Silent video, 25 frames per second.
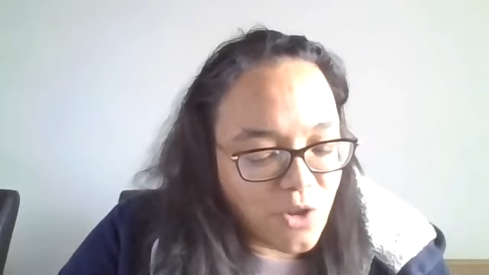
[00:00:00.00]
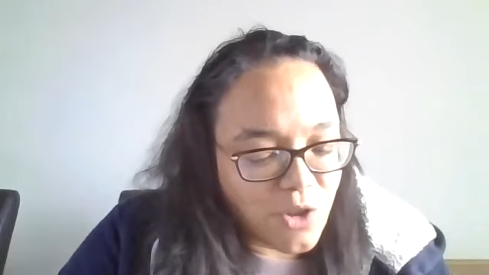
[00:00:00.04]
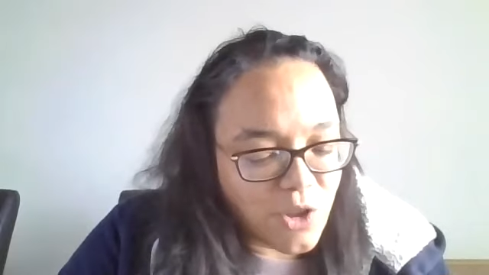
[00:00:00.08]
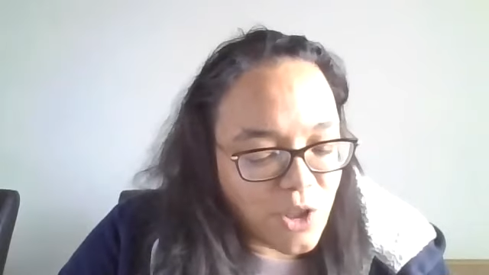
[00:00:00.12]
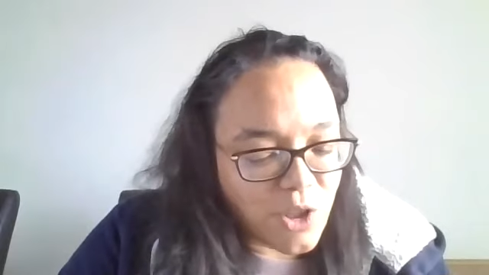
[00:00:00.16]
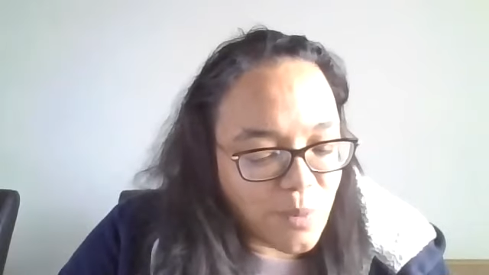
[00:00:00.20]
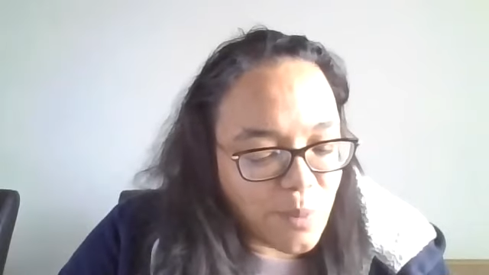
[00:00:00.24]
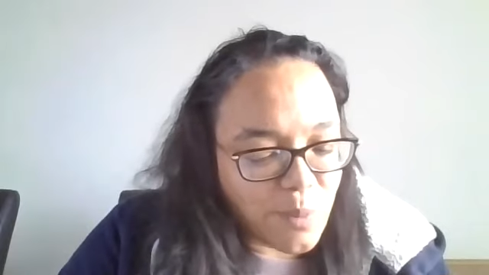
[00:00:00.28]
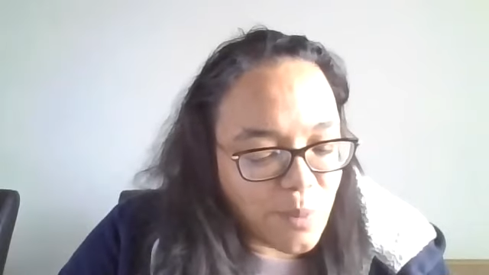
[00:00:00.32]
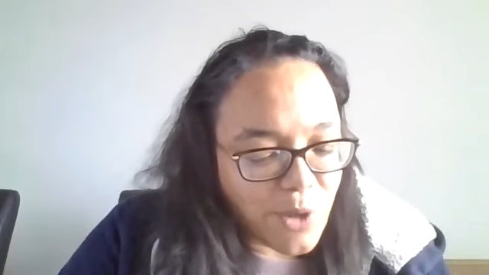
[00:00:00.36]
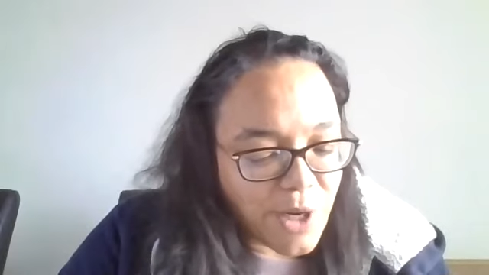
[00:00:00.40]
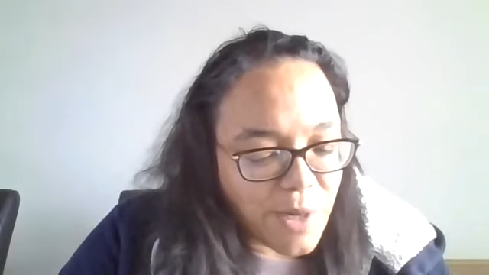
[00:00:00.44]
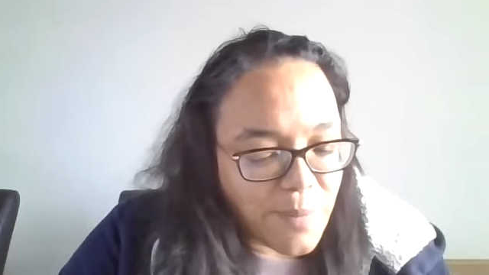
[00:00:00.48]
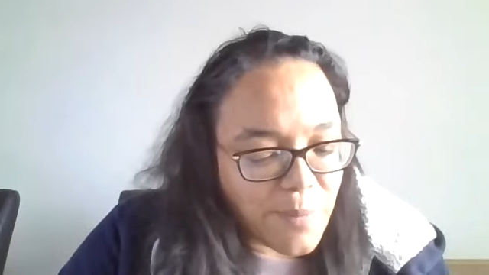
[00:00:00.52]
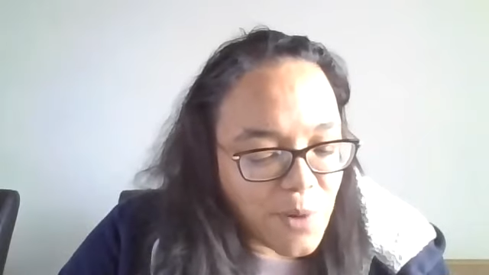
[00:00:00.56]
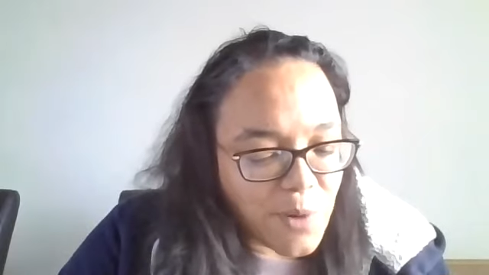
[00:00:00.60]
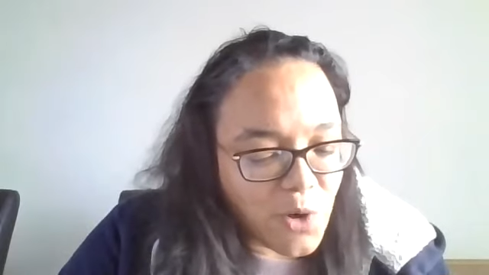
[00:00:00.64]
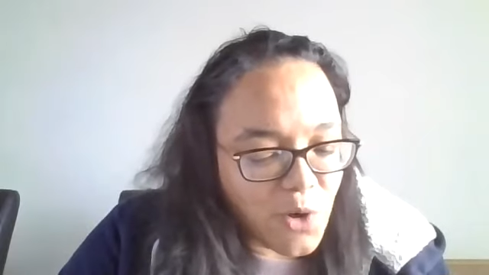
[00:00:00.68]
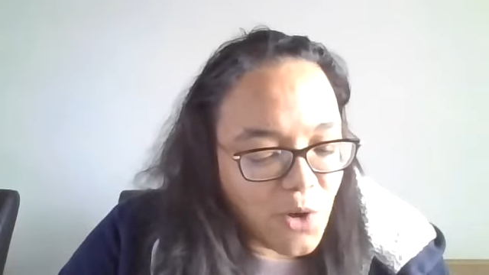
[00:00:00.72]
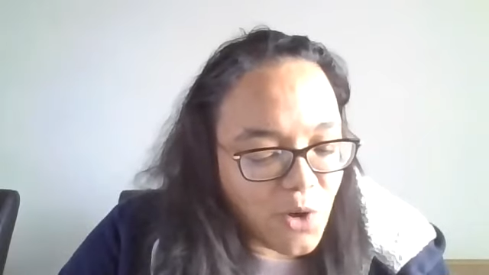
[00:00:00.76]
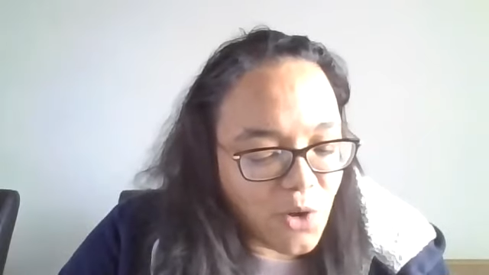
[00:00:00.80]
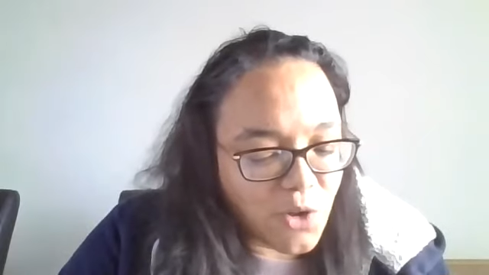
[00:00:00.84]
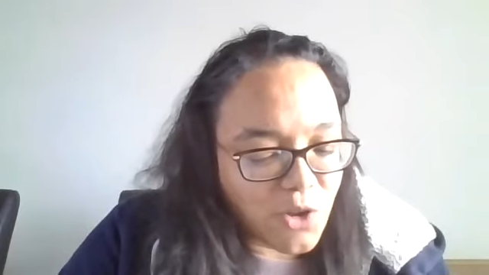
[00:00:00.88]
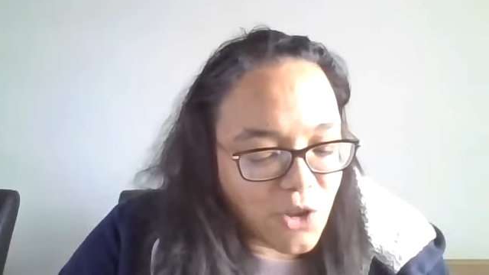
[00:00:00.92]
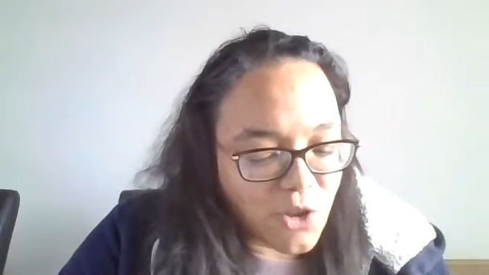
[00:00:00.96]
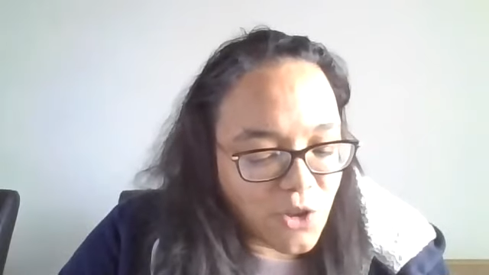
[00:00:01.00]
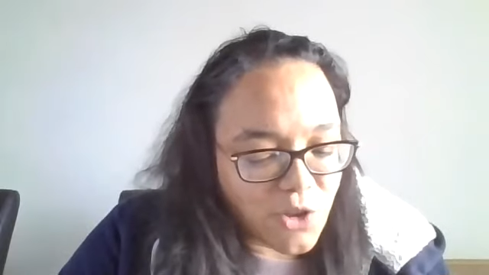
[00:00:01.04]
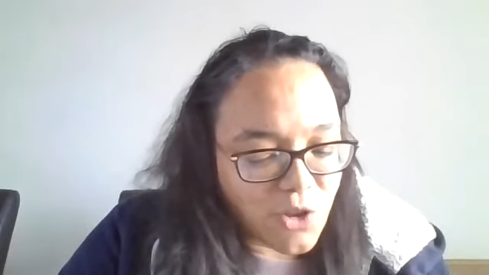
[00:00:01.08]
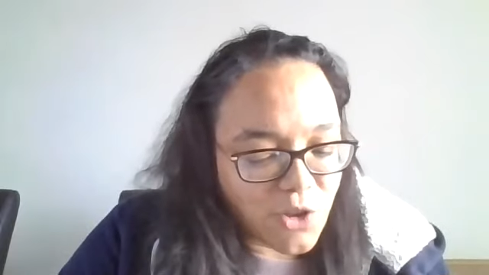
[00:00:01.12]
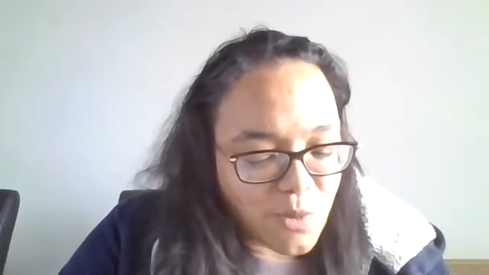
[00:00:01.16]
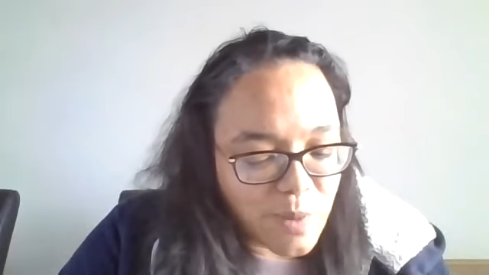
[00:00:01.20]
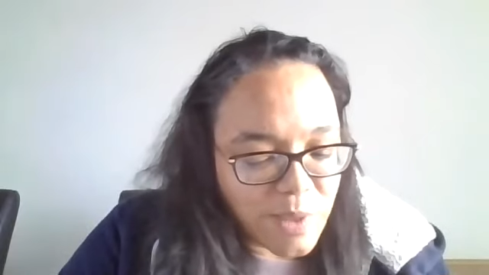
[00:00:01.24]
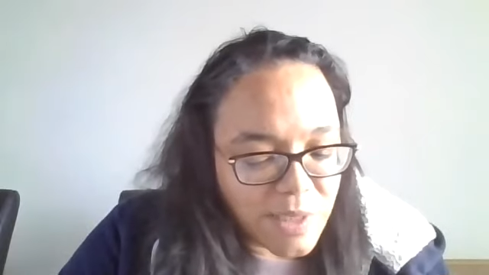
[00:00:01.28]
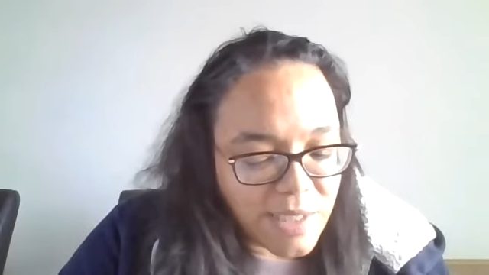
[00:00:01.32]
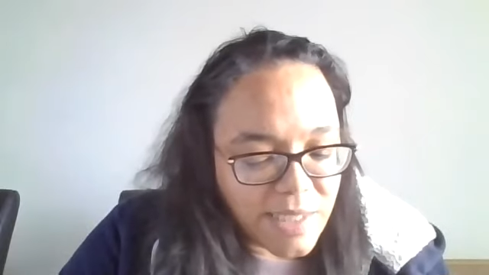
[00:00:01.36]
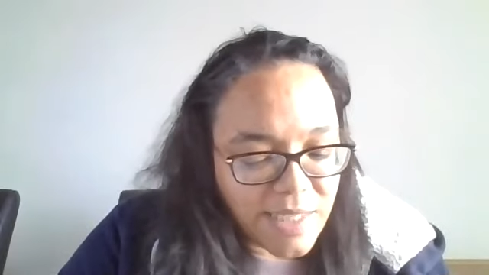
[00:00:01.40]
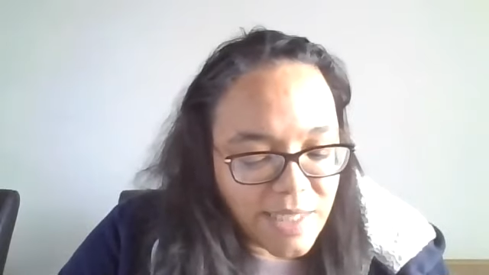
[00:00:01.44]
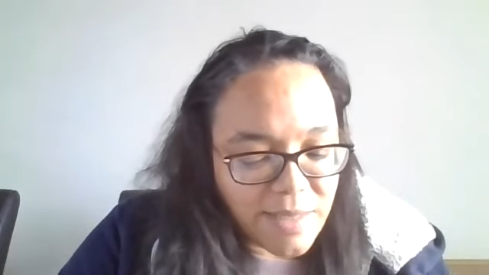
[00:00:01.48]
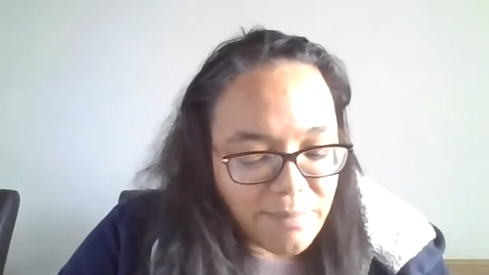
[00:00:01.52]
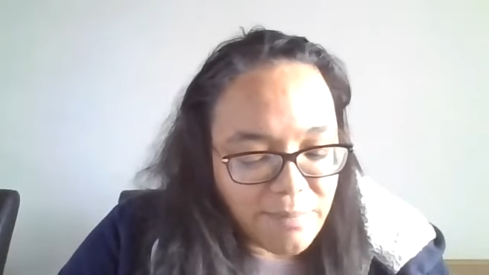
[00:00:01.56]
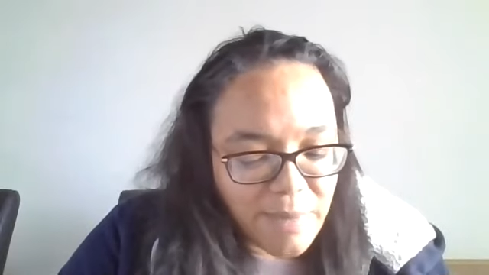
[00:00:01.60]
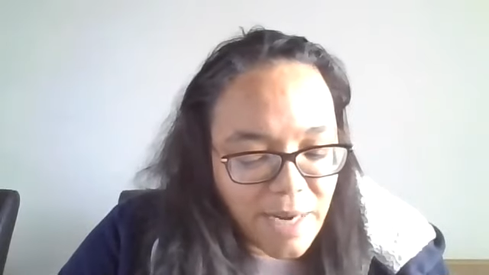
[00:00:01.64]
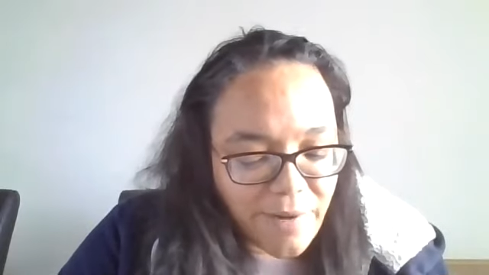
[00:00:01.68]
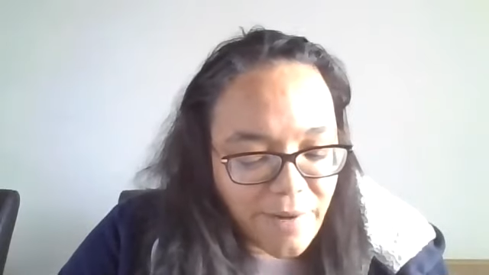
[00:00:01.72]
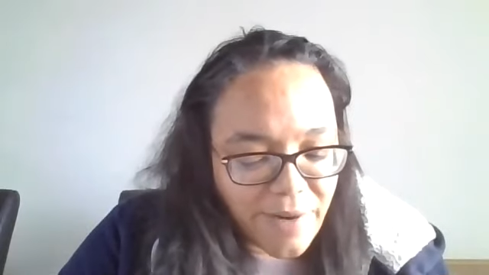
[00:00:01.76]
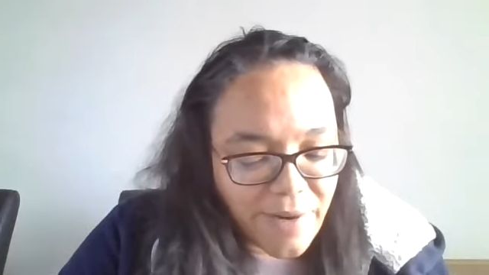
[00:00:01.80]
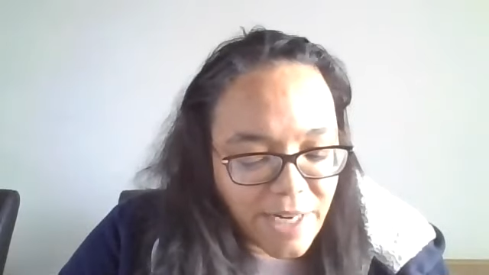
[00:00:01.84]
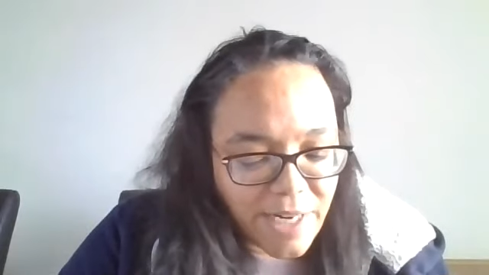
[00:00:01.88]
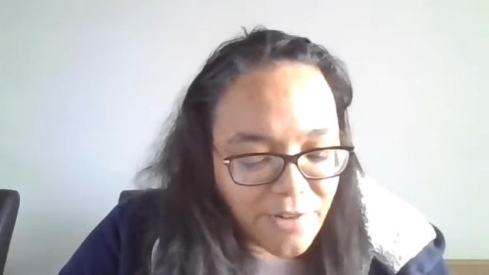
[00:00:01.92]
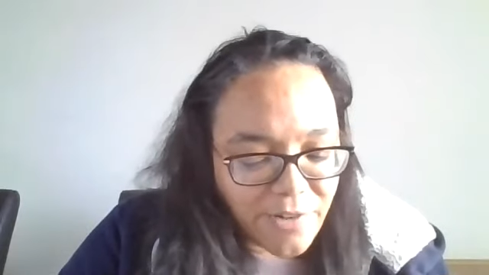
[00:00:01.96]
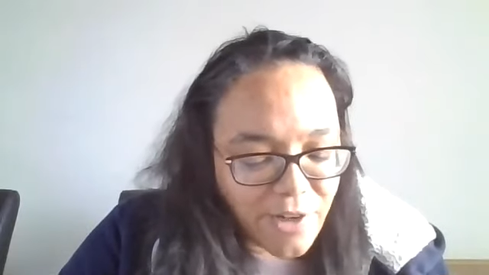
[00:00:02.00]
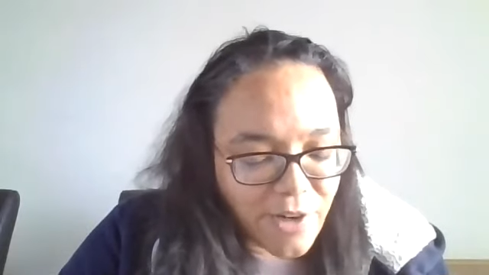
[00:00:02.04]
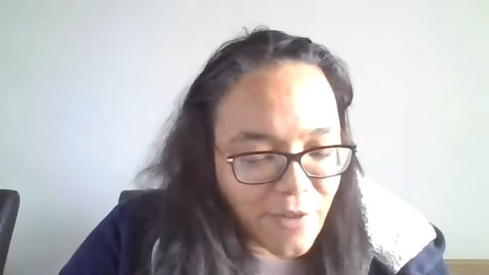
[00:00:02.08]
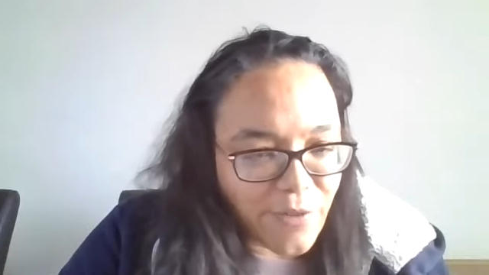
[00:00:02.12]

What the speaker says: Supreme Court judgment in America